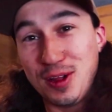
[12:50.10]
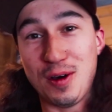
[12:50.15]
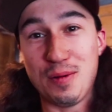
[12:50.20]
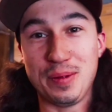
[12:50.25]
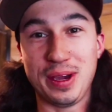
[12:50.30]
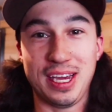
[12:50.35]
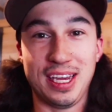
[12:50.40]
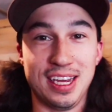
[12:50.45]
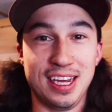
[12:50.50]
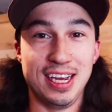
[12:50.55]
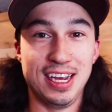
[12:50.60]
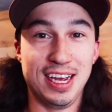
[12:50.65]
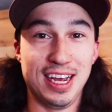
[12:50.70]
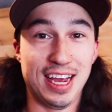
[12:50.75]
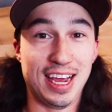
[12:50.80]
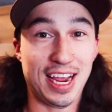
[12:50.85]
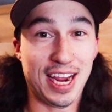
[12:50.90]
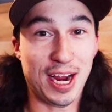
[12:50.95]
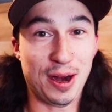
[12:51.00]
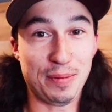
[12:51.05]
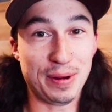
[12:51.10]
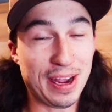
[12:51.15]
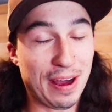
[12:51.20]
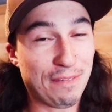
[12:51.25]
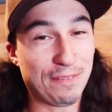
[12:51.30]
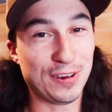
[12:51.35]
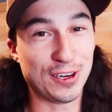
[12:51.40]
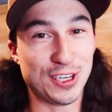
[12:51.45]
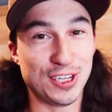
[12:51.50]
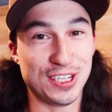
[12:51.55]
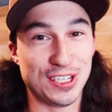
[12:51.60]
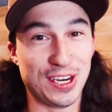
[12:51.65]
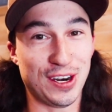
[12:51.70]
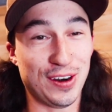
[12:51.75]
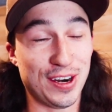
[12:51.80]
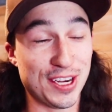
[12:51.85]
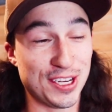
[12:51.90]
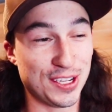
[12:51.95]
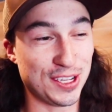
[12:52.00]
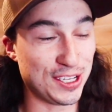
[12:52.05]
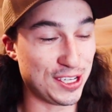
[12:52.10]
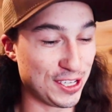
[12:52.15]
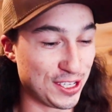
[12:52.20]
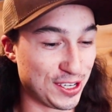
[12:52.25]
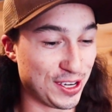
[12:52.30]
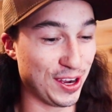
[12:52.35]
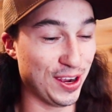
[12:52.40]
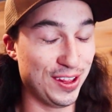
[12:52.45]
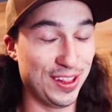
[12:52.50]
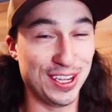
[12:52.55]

me, and we got fish in this area, so this is good.